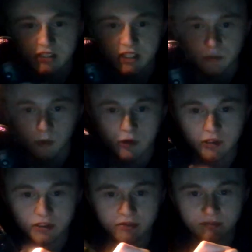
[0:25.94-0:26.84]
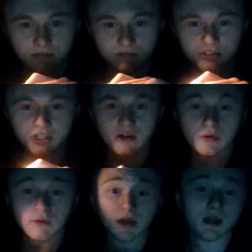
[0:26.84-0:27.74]
doesn't work.
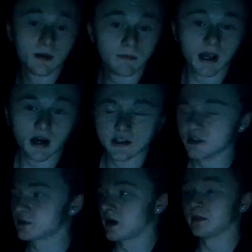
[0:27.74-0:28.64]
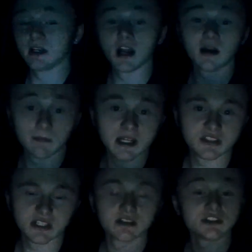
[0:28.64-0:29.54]
So my audio is probably not
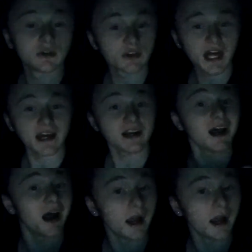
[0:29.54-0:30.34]
amazing. So for that, I